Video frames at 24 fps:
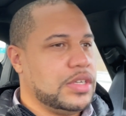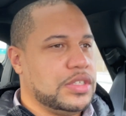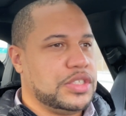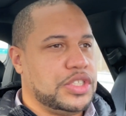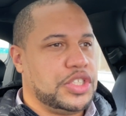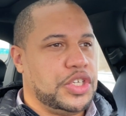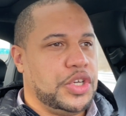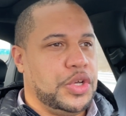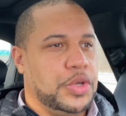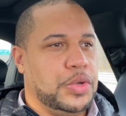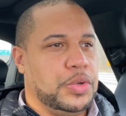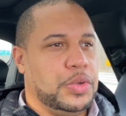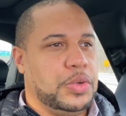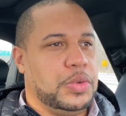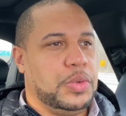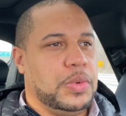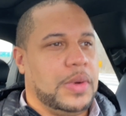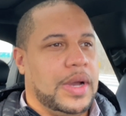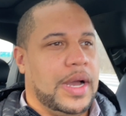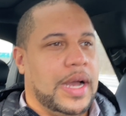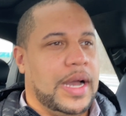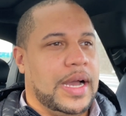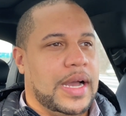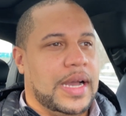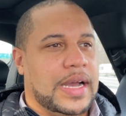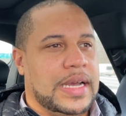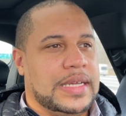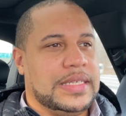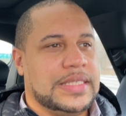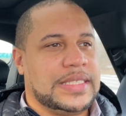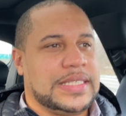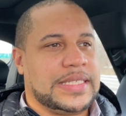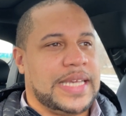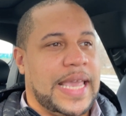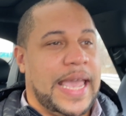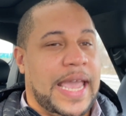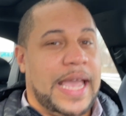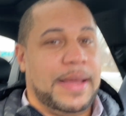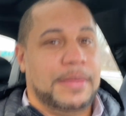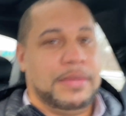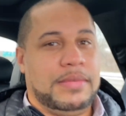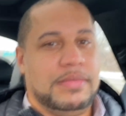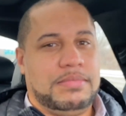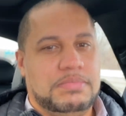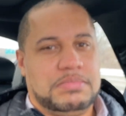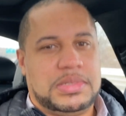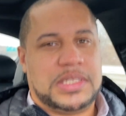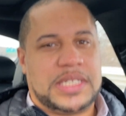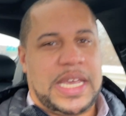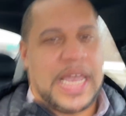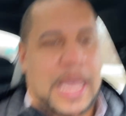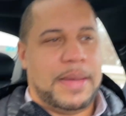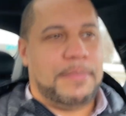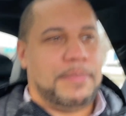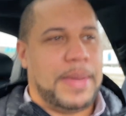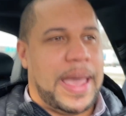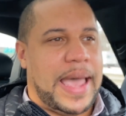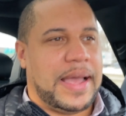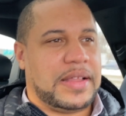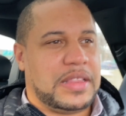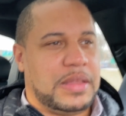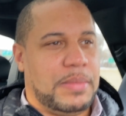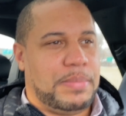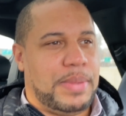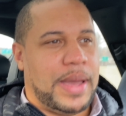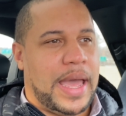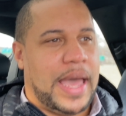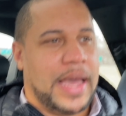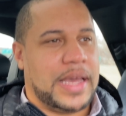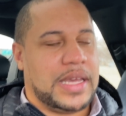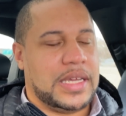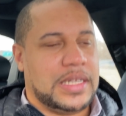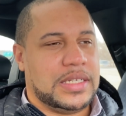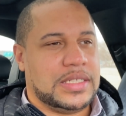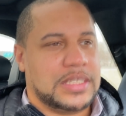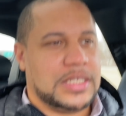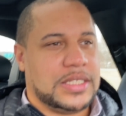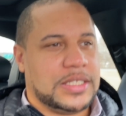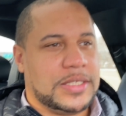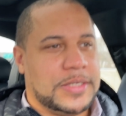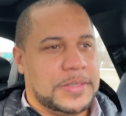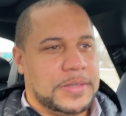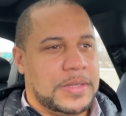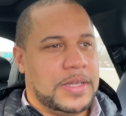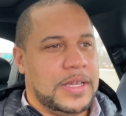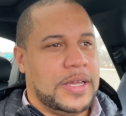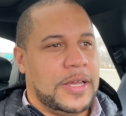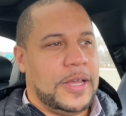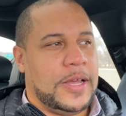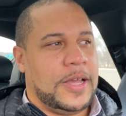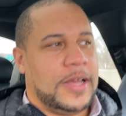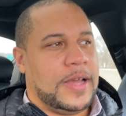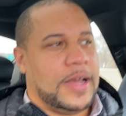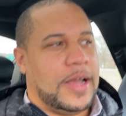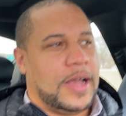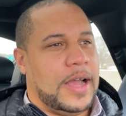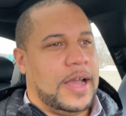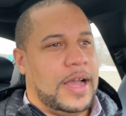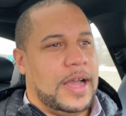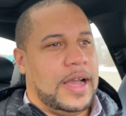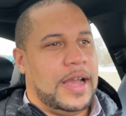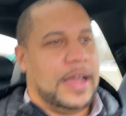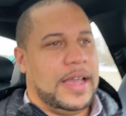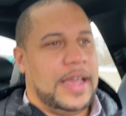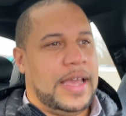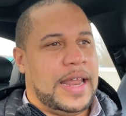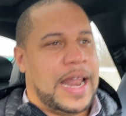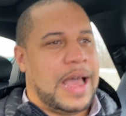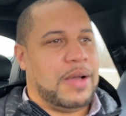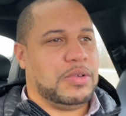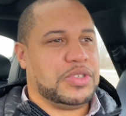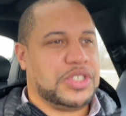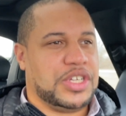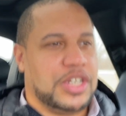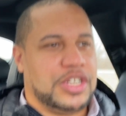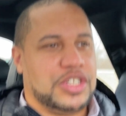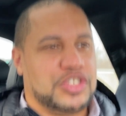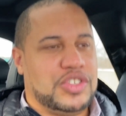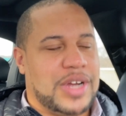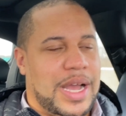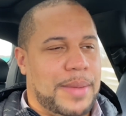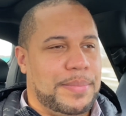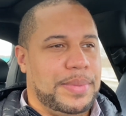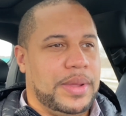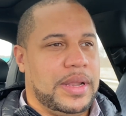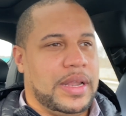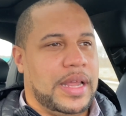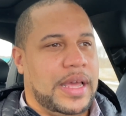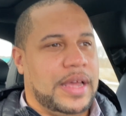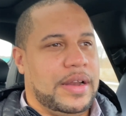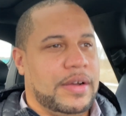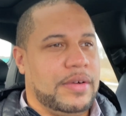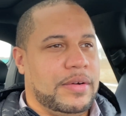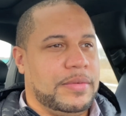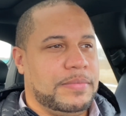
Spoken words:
to scan back the package, and I was going to drop it later.